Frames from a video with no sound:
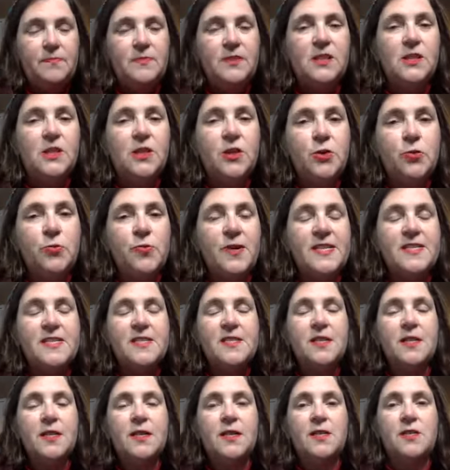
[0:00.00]
The
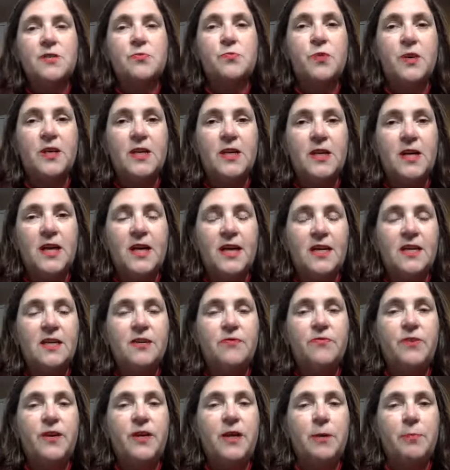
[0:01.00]
question is, what kind
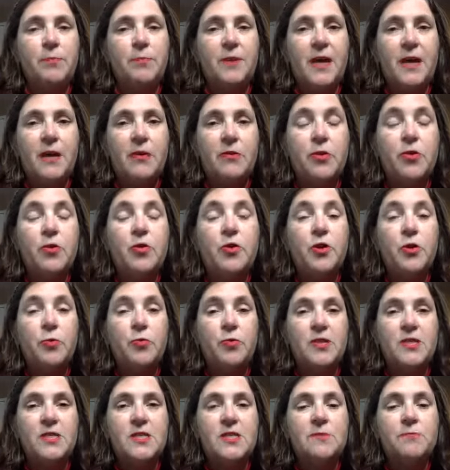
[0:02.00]
of help? How do you know
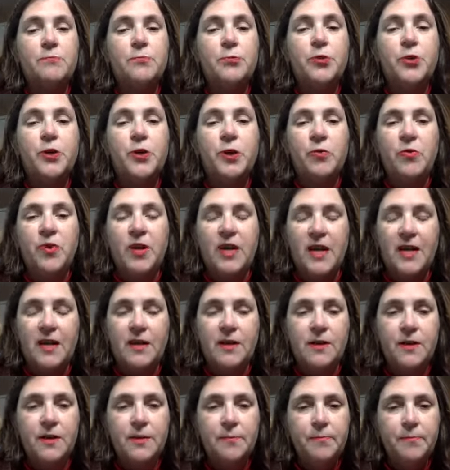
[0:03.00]
what support you need?
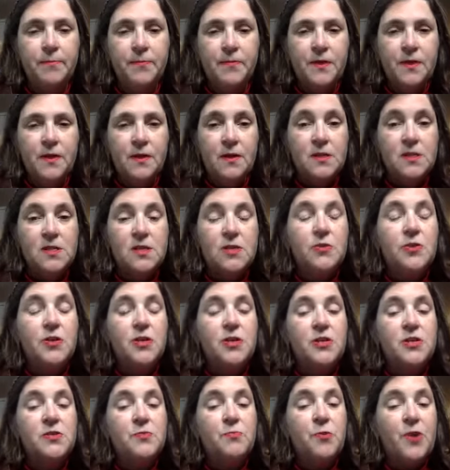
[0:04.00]
So
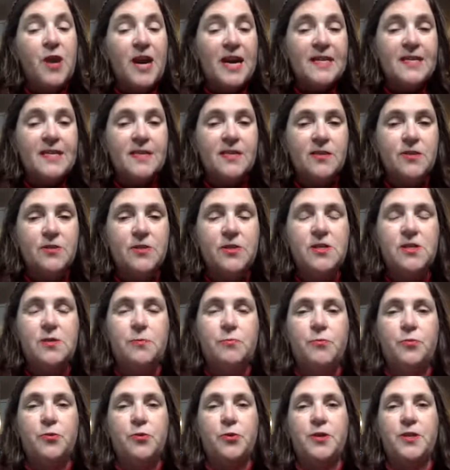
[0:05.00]
there's practical
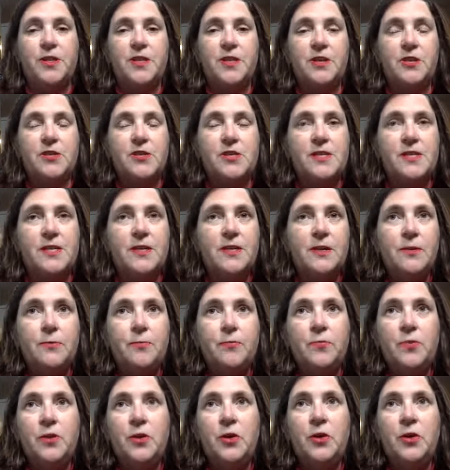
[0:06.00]
support. There's,
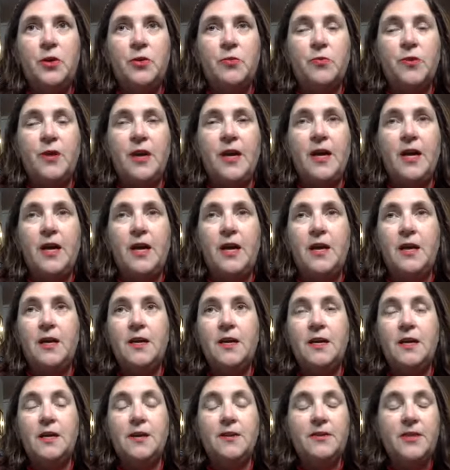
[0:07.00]

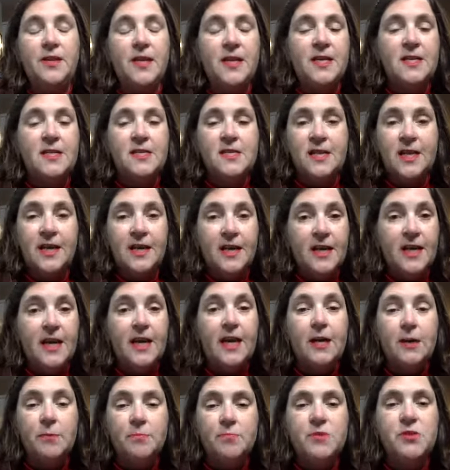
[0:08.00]
things like
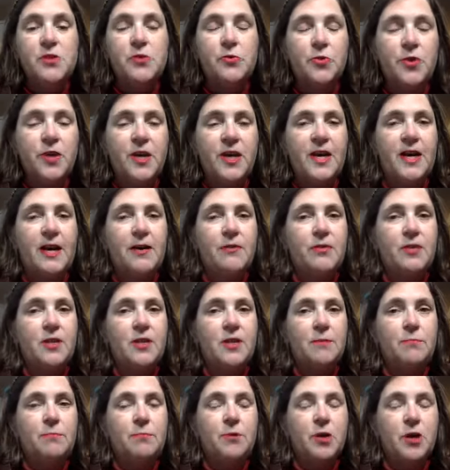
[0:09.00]
help sorting out the
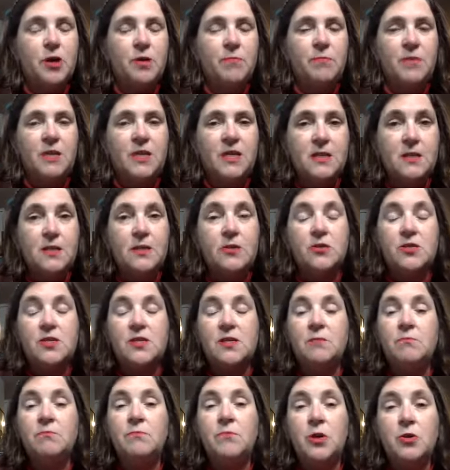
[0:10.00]
apartment. There's
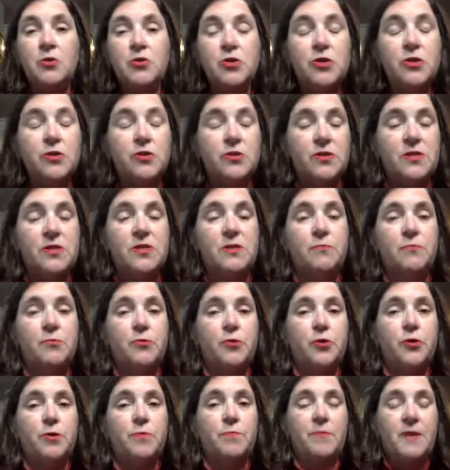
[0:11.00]
emotional
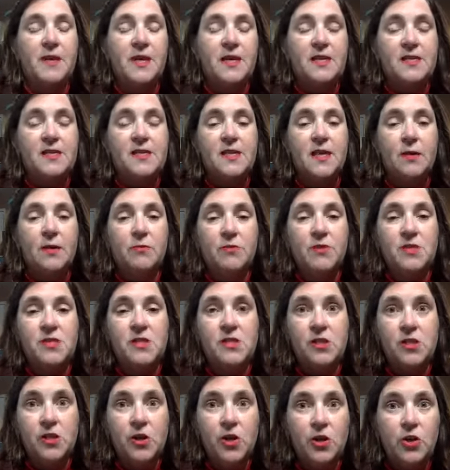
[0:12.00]
support, because I was
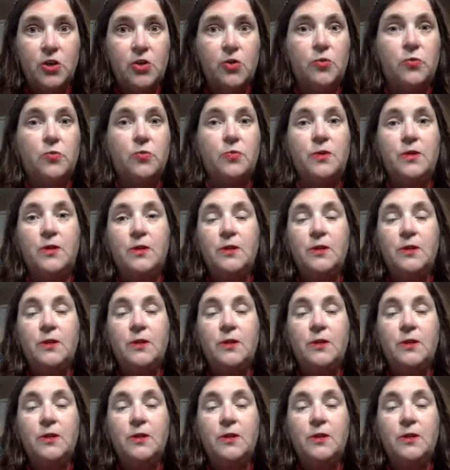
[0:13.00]
so